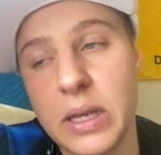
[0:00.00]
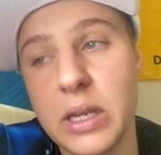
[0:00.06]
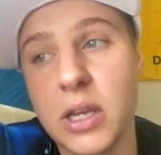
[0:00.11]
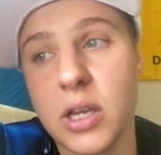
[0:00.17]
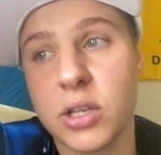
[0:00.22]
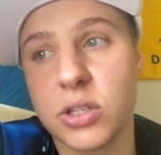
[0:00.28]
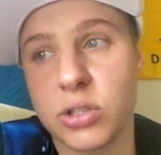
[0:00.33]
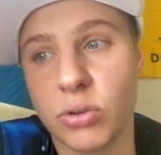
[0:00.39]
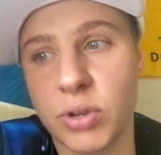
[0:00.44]

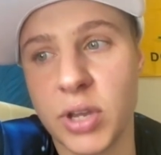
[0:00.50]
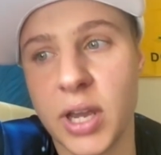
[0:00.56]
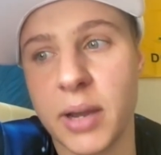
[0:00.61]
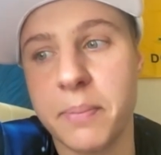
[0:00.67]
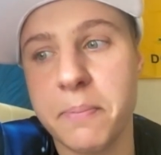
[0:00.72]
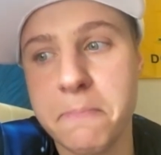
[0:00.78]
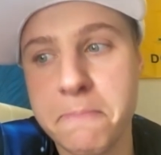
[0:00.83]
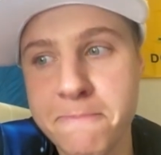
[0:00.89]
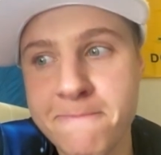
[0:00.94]
So
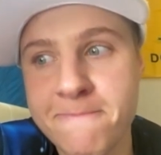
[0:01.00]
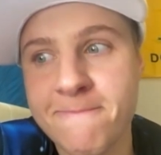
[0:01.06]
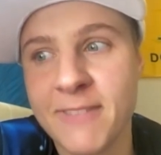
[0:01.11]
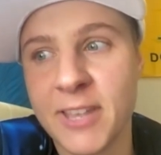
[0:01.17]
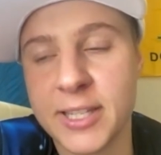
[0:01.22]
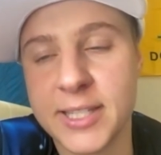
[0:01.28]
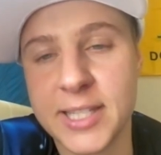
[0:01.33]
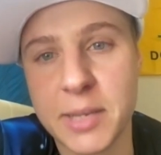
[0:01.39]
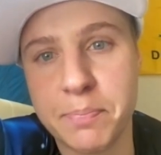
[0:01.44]
yeah,
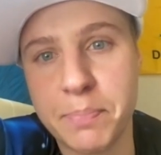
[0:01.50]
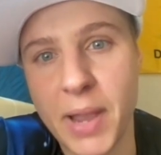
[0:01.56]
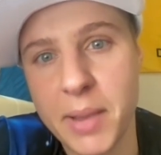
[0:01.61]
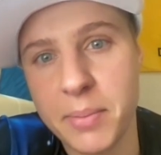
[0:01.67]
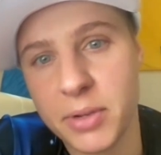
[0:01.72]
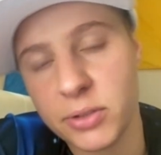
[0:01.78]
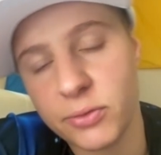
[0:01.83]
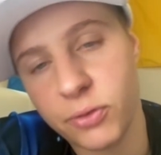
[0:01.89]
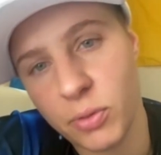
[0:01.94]
it's a
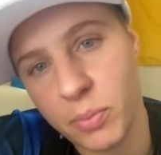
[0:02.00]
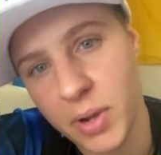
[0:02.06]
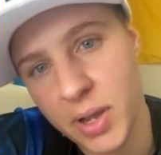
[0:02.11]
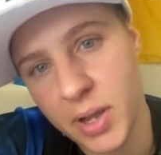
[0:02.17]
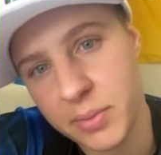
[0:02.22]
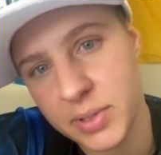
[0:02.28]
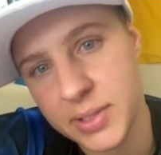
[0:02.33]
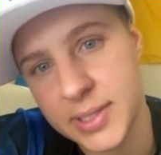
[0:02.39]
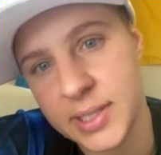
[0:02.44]
payment for
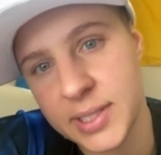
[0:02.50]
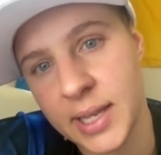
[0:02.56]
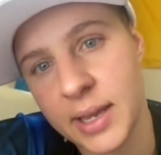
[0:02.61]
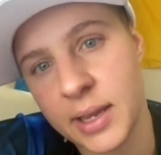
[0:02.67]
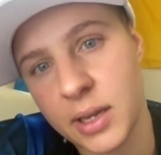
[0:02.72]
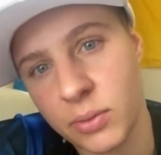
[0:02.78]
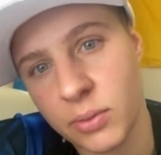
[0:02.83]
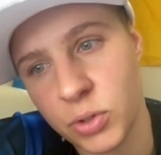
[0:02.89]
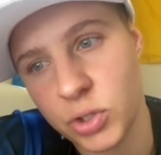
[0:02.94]
my
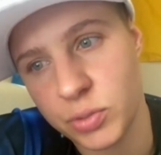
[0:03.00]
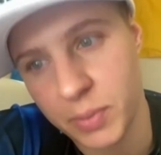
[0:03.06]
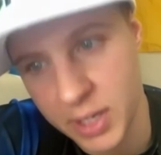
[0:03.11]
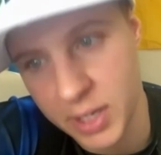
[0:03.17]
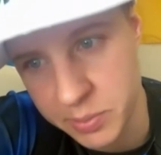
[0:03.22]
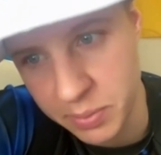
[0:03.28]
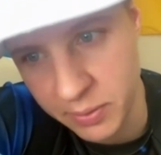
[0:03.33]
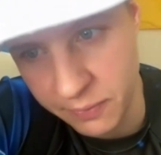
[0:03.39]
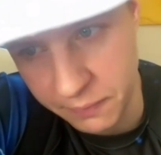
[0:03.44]
mistake, which
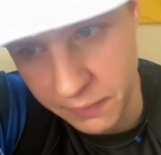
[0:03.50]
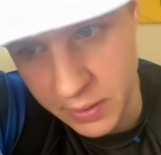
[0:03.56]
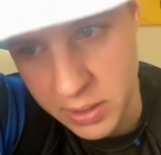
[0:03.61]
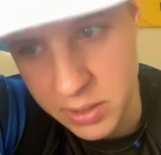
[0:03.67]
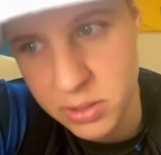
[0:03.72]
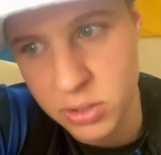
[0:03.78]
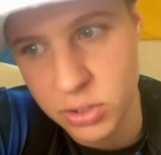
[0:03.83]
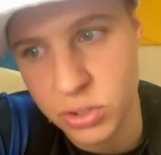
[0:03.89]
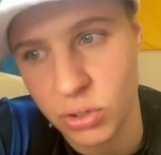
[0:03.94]
must be
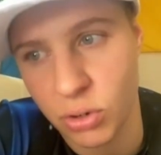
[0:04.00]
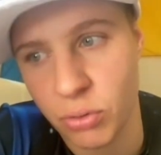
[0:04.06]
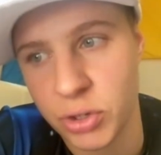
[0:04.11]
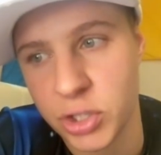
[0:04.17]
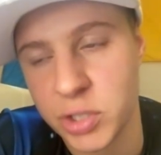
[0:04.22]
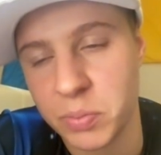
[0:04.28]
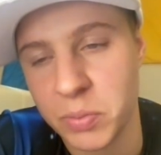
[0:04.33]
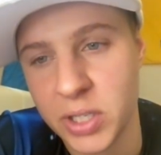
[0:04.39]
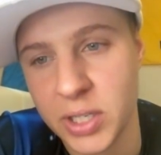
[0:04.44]
fixed. So
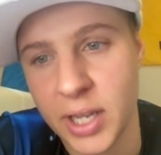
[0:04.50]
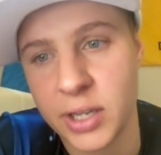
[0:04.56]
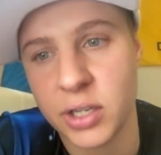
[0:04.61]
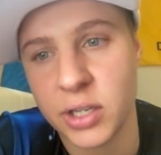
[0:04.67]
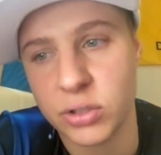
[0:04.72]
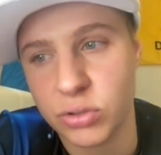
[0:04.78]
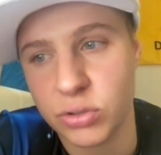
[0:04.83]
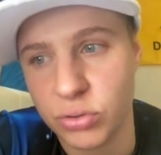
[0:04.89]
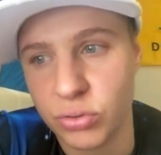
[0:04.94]
it's mean I
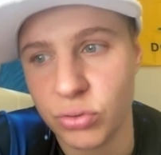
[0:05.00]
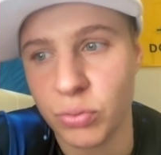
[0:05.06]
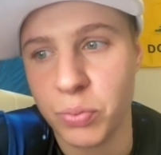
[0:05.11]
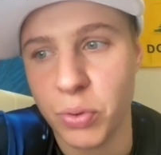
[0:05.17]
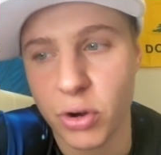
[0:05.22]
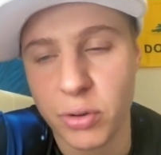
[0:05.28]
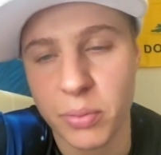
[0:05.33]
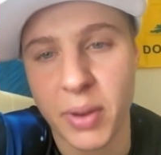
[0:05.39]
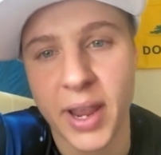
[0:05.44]
need to
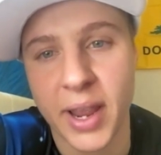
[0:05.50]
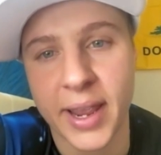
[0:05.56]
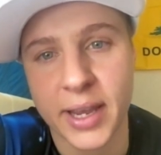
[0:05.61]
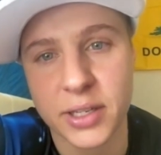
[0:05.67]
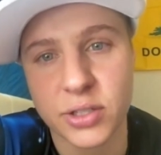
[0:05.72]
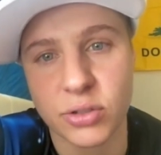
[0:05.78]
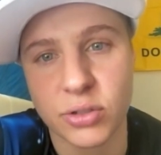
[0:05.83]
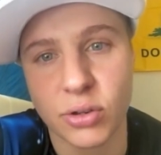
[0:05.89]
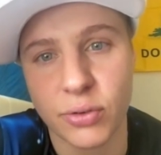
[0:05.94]
burn my
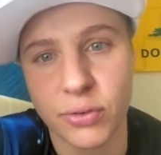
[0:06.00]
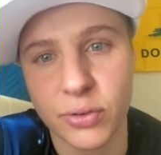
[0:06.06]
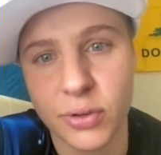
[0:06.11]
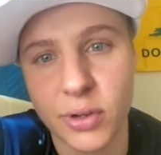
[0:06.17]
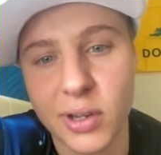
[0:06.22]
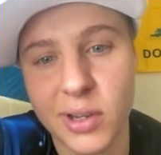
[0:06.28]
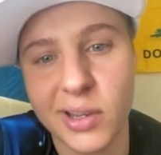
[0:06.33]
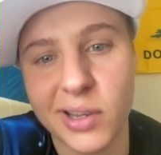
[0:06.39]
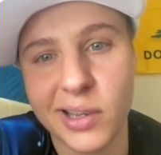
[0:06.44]
ass off
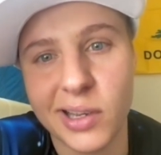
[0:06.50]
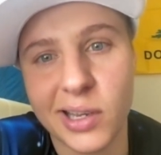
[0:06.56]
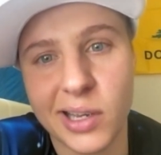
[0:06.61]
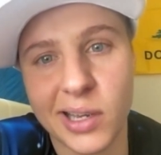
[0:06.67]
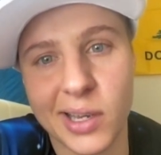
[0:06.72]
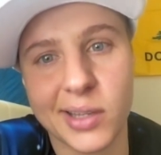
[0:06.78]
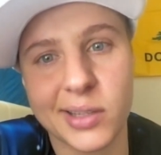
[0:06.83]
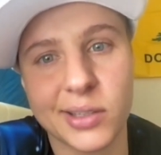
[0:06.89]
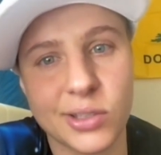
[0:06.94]

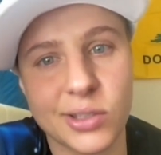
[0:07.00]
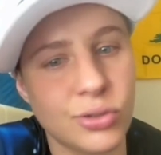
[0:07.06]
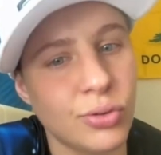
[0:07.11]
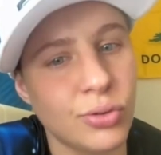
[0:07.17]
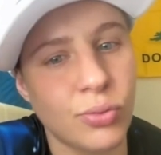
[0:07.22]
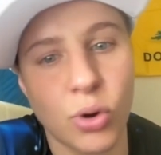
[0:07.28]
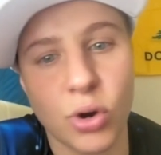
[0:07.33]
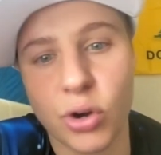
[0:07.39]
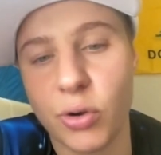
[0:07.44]
and
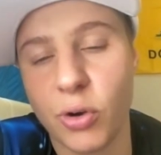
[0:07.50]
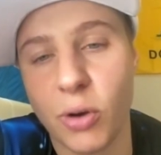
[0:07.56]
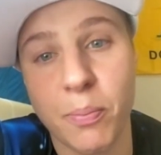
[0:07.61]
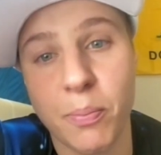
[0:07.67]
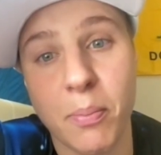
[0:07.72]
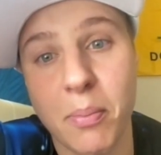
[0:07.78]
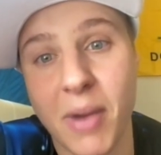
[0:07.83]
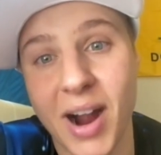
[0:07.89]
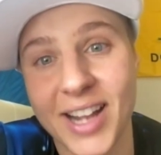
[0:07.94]
to work
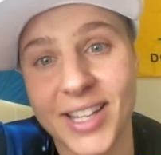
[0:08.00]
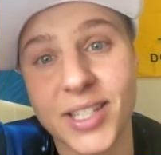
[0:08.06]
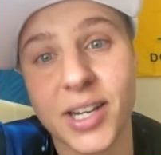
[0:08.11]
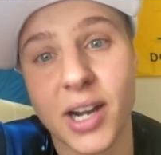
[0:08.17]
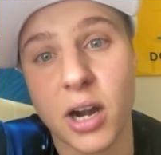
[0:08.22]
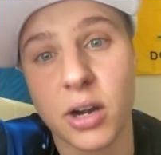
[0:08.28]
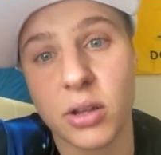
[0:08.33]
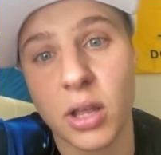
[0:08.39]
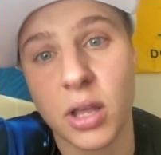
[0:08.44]
much
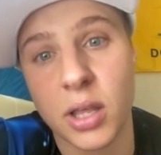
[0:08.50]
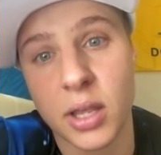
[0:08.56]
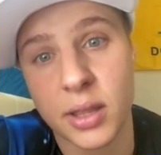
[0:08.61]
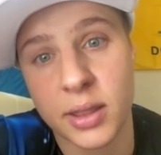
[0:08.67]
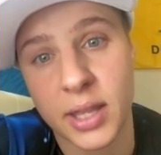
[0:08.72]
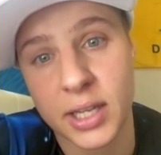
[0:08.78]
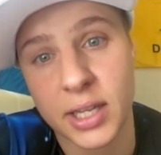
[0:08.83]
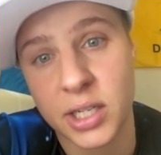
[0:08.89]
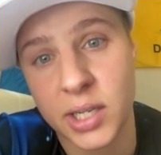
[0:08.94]
harder
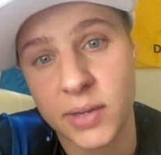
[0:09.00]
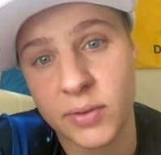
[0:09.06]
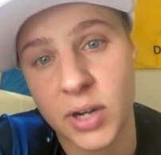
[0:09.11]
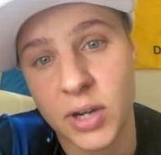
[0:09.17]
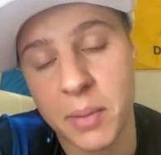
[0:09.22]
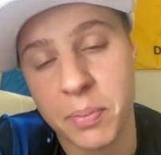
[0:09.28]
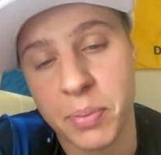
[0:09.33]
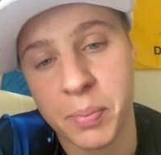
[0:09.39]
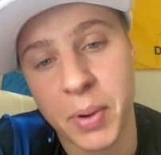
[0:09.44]
than even
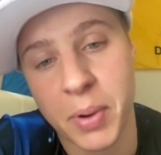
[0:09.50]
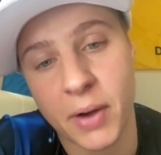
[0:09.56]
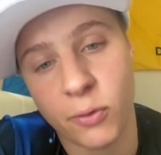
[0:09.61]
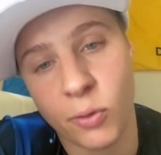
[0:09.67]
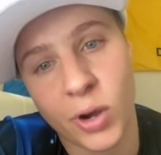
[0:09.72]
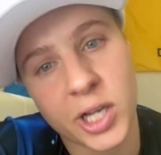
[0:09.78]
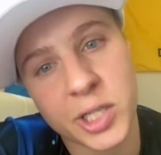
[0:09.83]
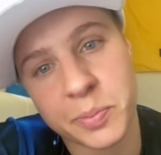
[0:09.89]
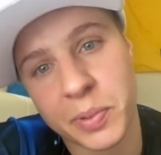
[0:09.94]
I prepare
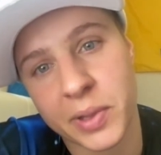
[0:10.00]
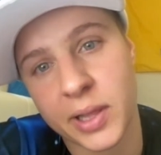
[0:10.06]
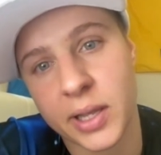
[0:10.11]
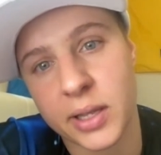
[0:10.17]
for Aspen